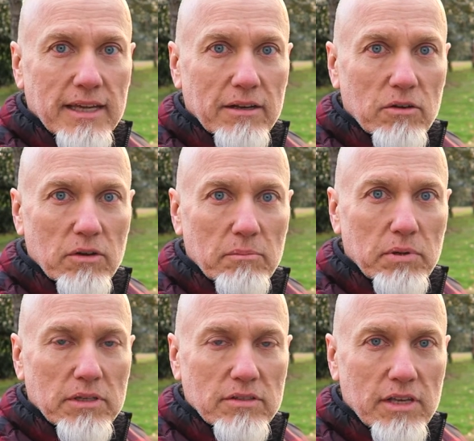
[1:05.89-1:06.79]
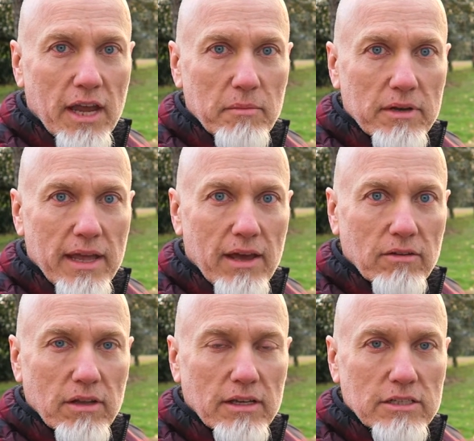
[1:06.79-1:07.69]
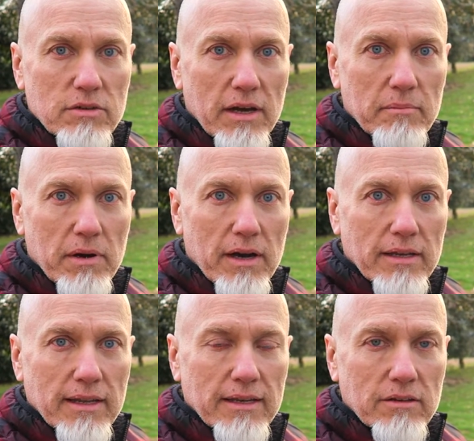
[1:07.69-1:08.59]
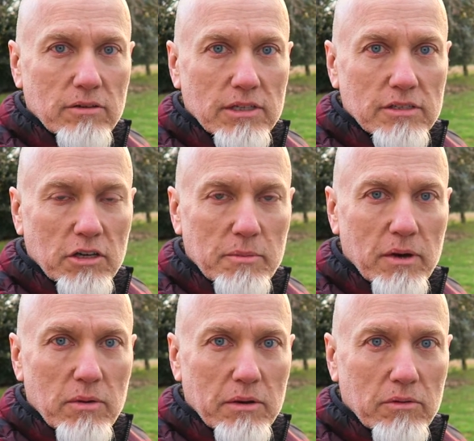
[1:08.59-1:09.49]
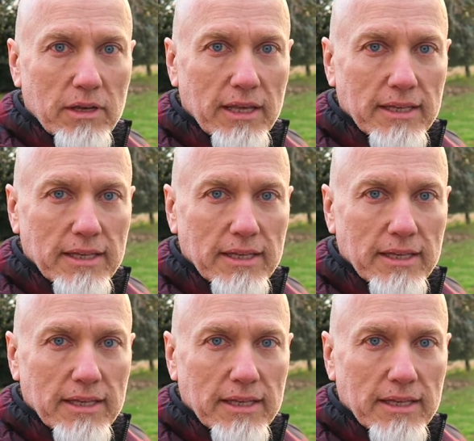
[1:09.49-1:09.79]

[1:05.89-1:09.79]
I'm going to put this camera down on a tripod and I'm going to talk about what I'm going to